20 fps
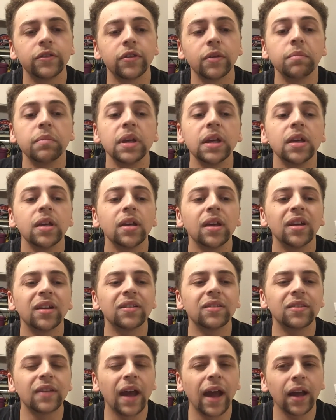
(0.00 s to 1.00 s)
to me,
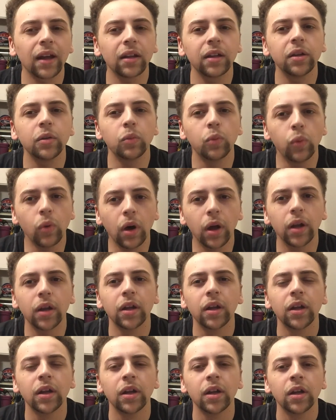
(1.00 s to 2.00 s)
exactly what
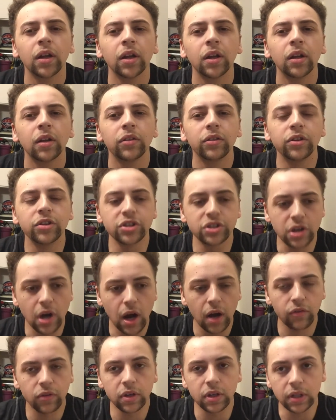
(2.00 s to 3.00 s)
the
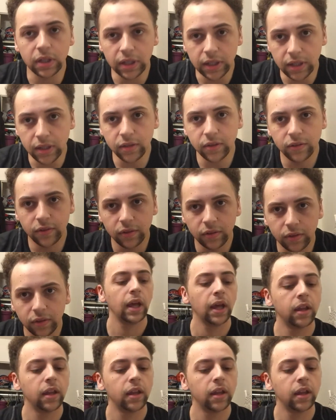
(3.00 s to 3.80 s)
genre needs.